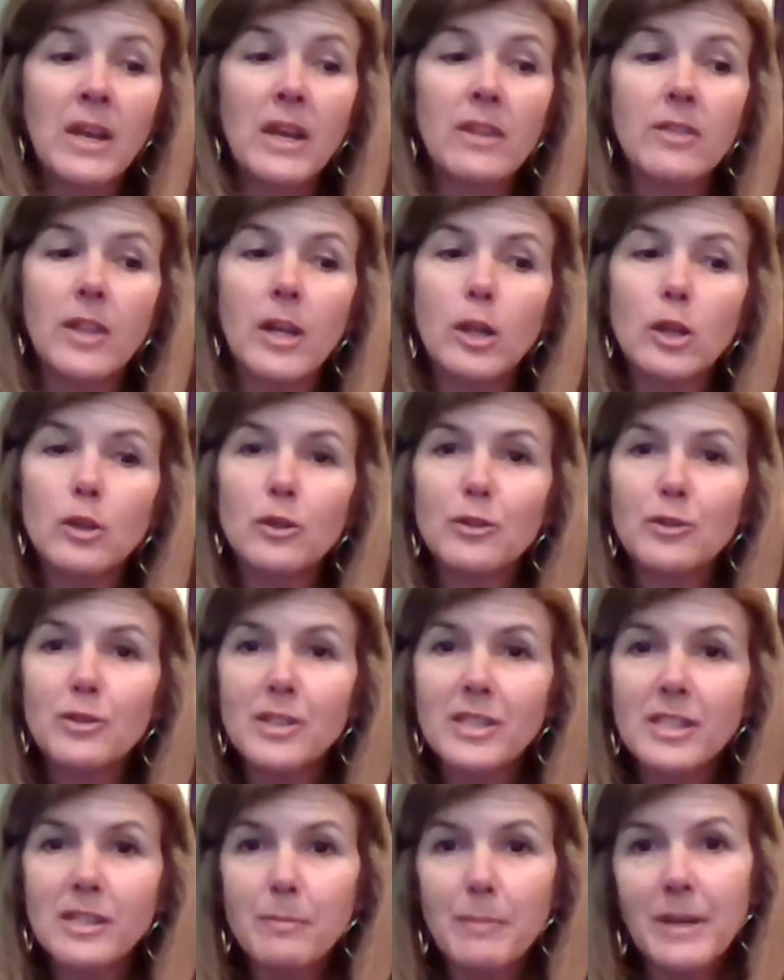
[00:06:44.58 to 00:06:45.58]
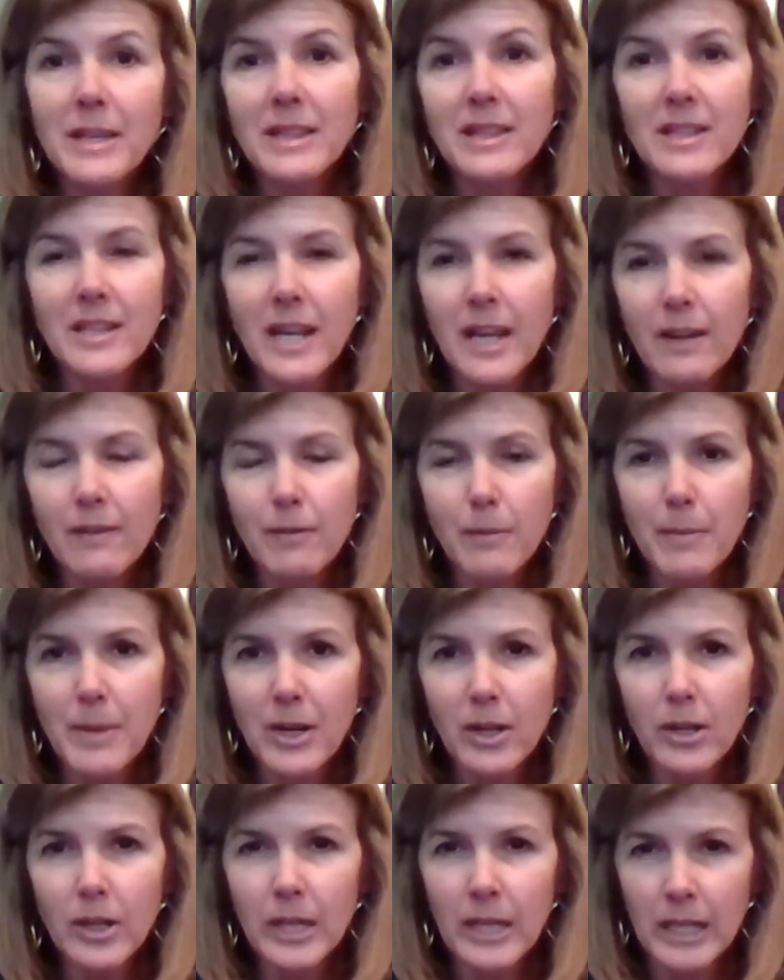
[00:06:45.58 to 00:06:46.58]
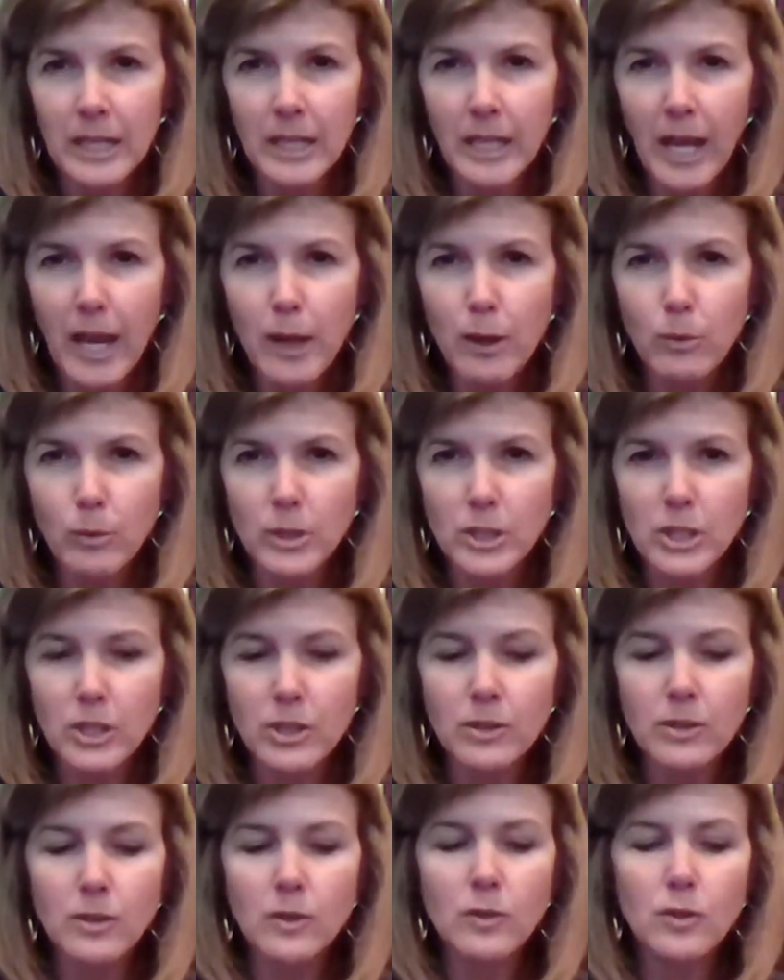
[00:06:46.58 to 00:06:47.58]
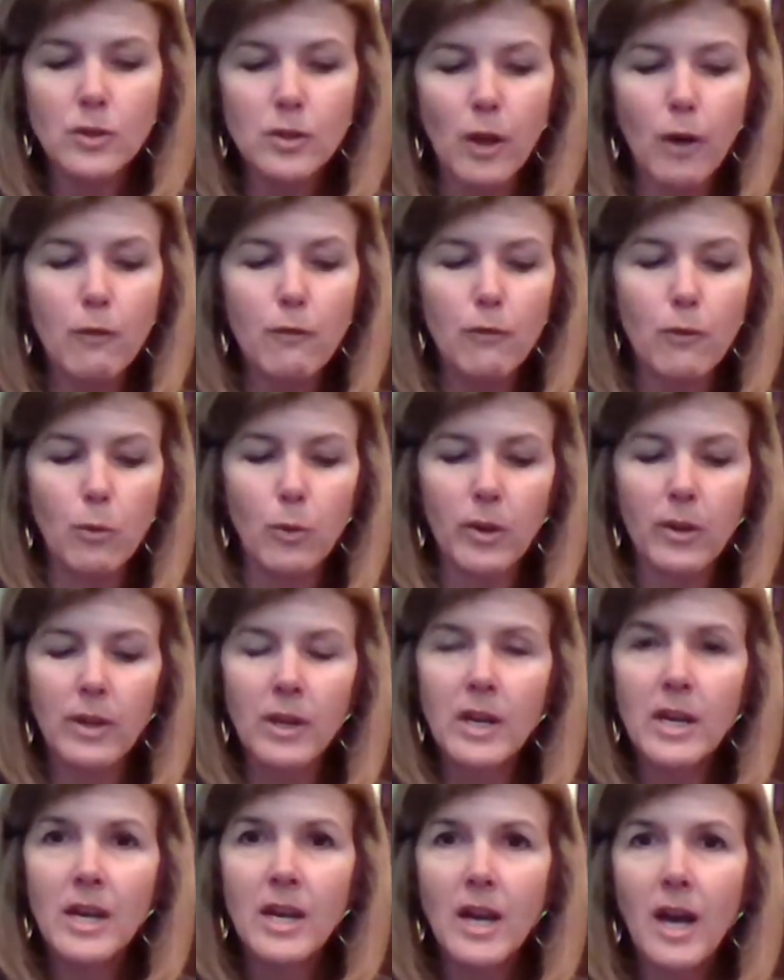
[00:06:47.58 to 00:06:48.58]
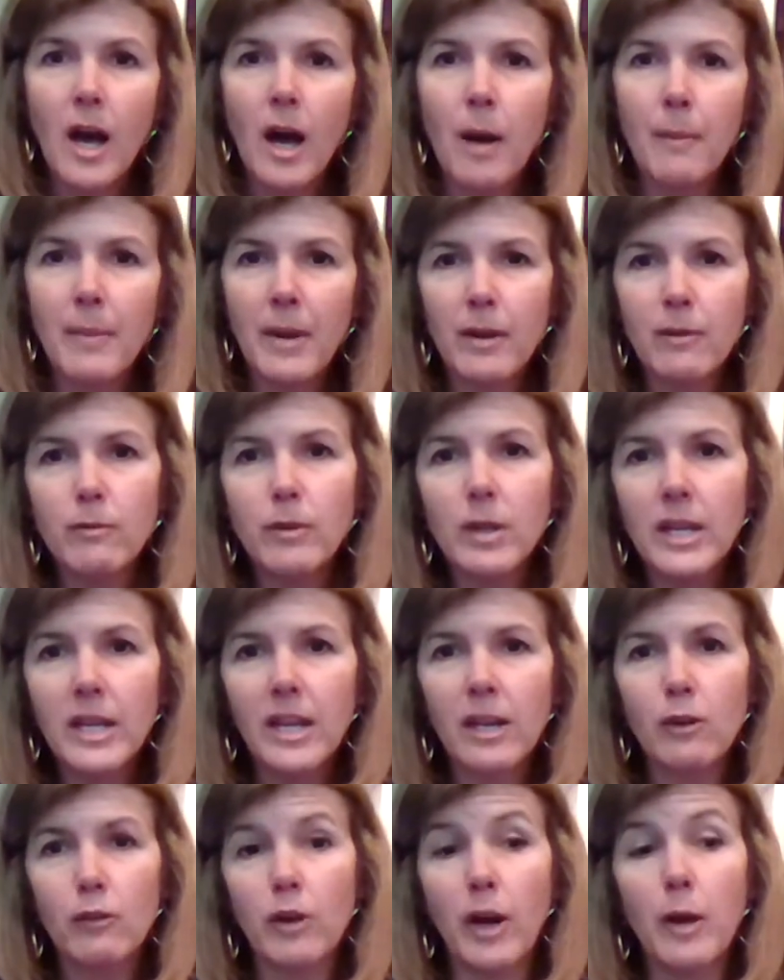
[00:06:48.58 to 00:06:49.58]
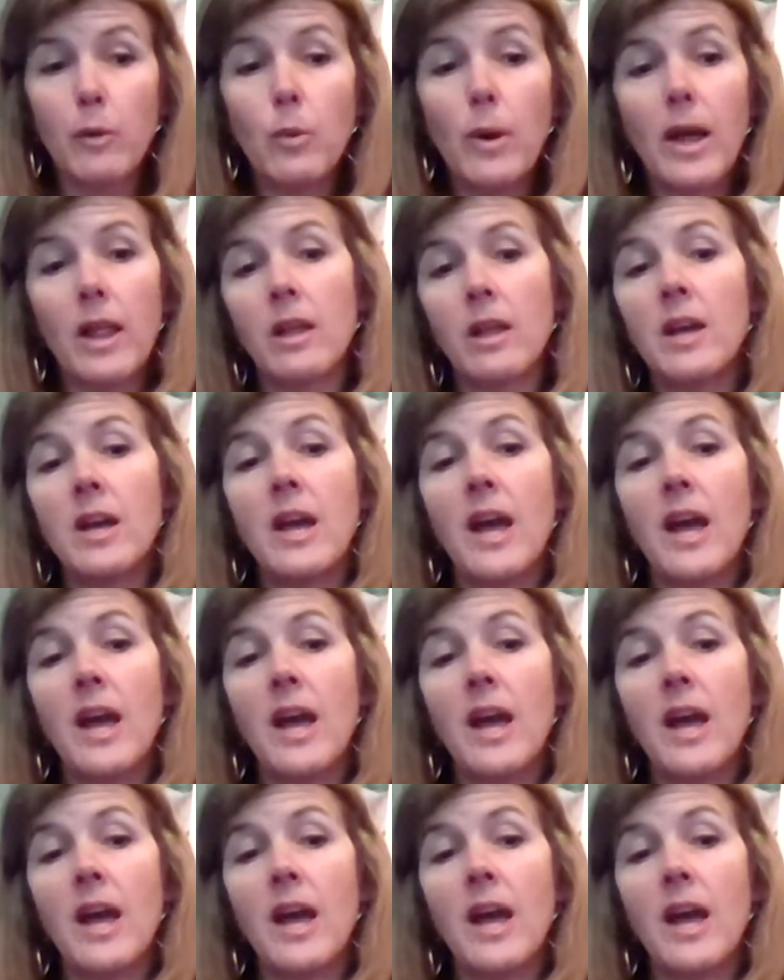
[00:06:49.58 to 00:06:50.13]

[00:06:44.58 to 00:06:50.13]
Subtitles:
They learn to speak the Native American languages and so forth, and really integrate well.